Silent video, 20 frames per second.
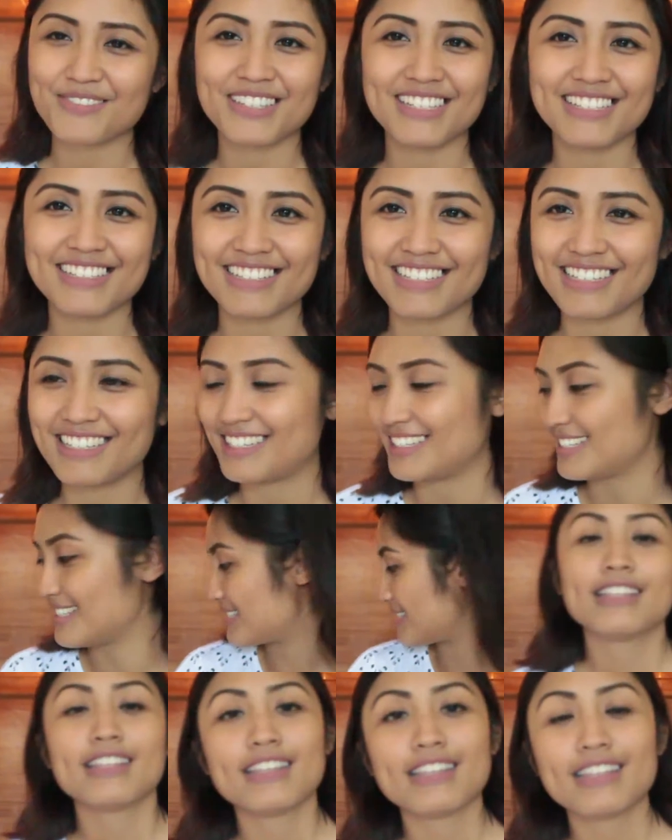
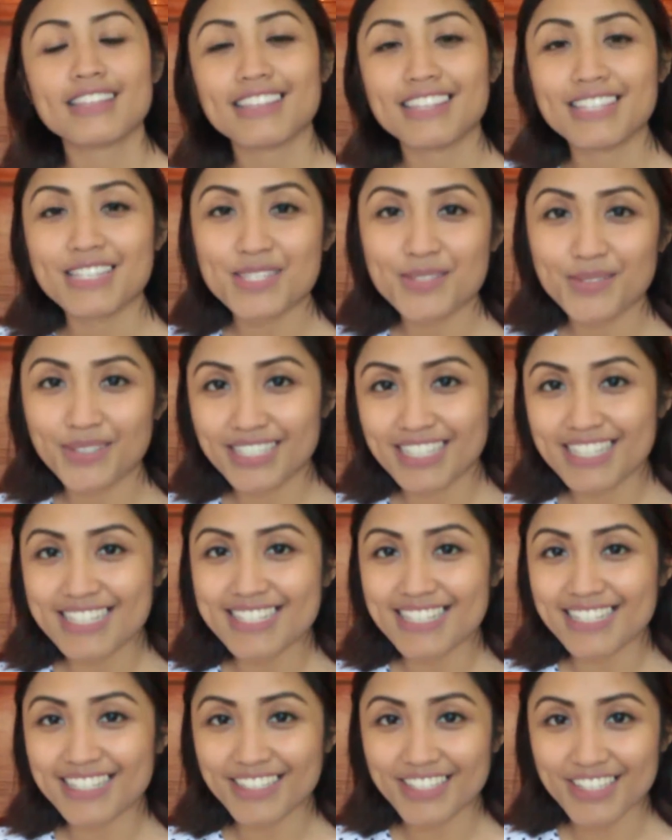feelings. This one is
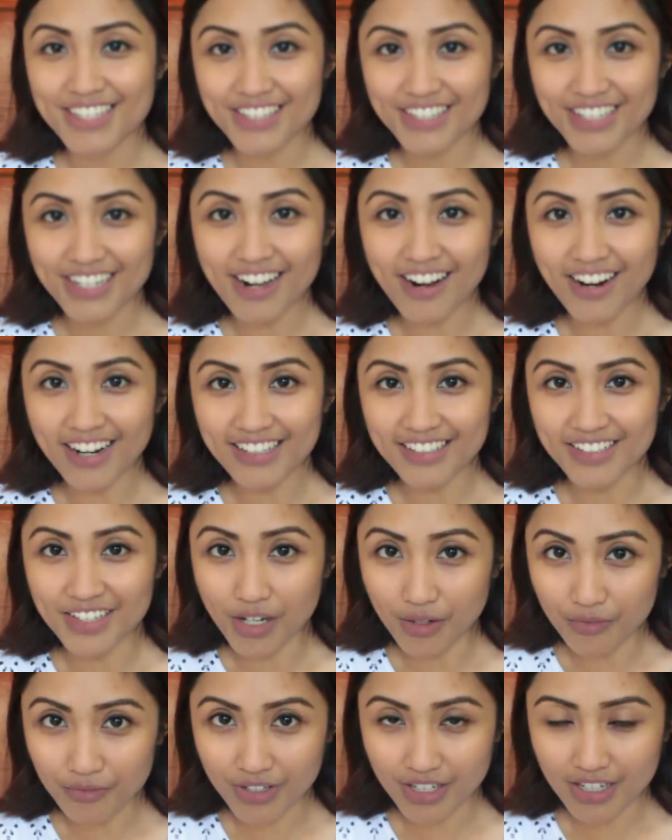another
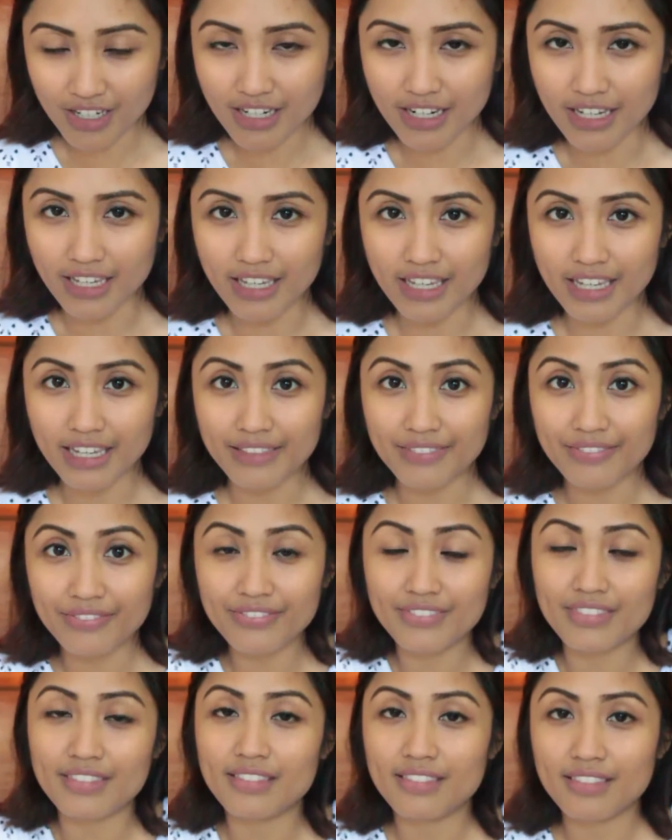hardcover and